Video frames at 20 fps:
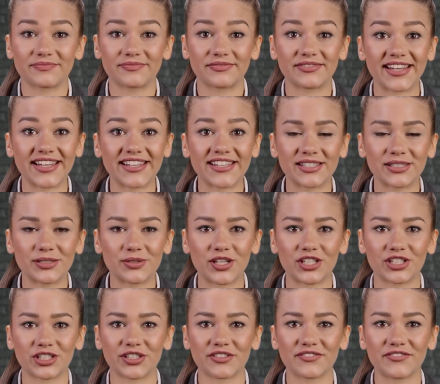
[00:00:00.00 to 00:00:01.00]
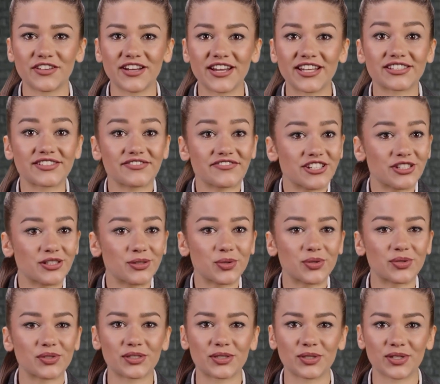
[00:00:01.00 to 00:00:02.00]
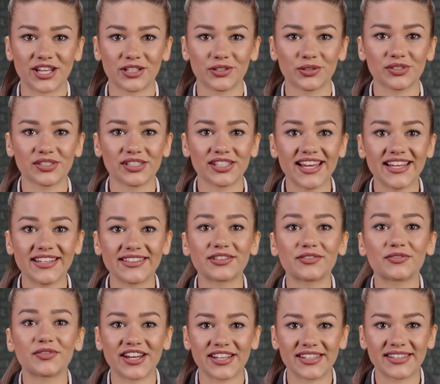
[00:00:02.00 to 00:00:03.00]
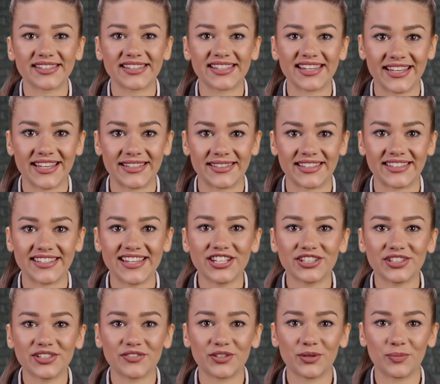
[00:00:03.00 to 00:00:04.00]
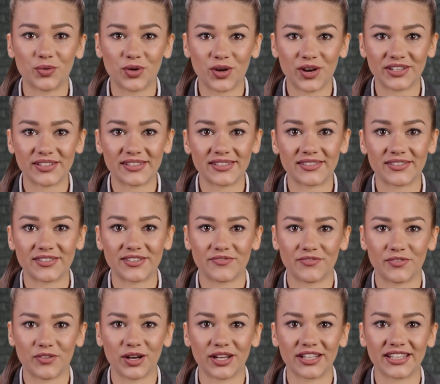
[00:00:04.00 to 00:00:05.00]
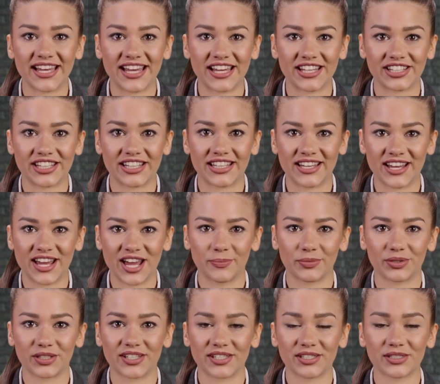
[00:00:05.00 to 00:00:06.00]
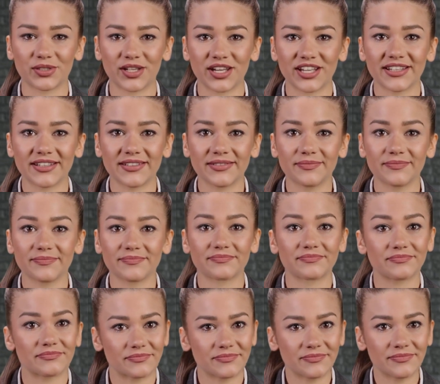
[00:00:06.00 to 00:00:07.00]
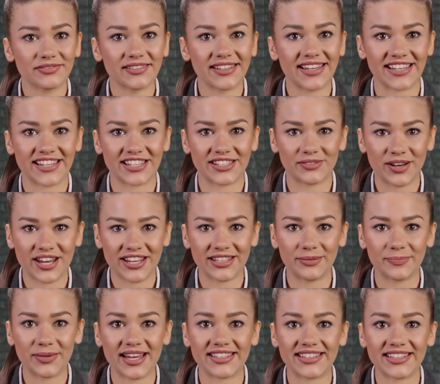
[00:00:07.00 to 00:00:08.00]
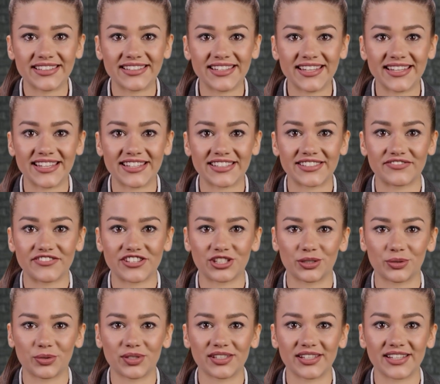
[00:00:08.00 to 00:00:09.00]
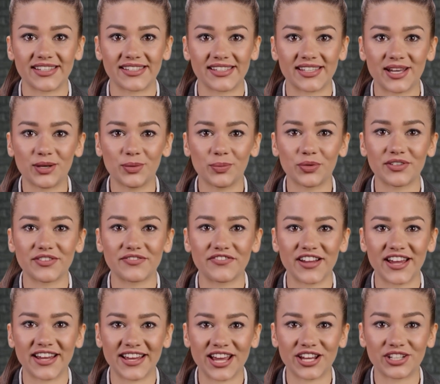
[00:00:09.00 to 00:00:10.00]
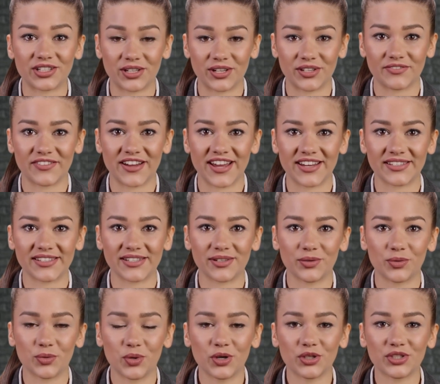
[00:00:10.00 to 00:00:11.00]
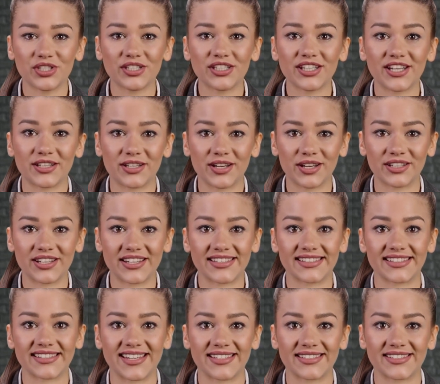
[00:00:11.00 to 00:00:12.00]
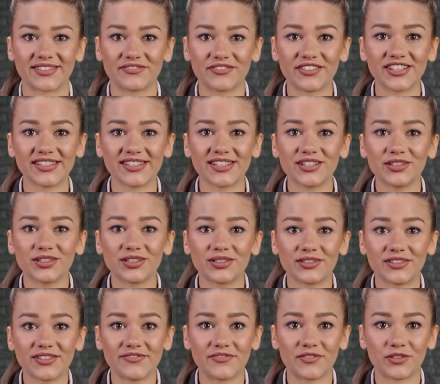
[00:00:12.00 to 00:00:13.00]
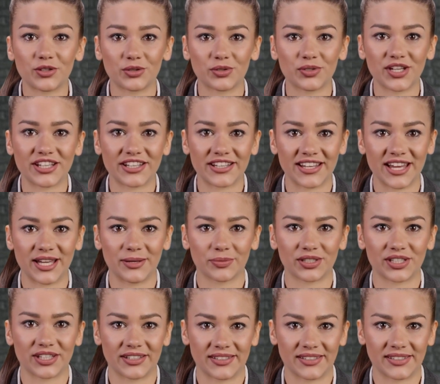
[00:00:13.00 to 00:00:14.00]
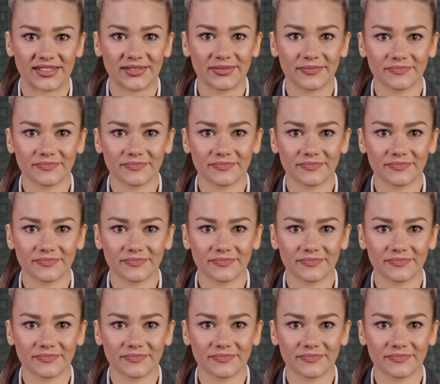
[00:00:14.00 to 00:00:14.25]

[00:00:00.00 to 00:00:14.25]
It is crucial for individuals to understand the risks potential rewards before engaging in options trading. It is recommended that individuals consult with a financial advisor or do their own extensive research before trading options.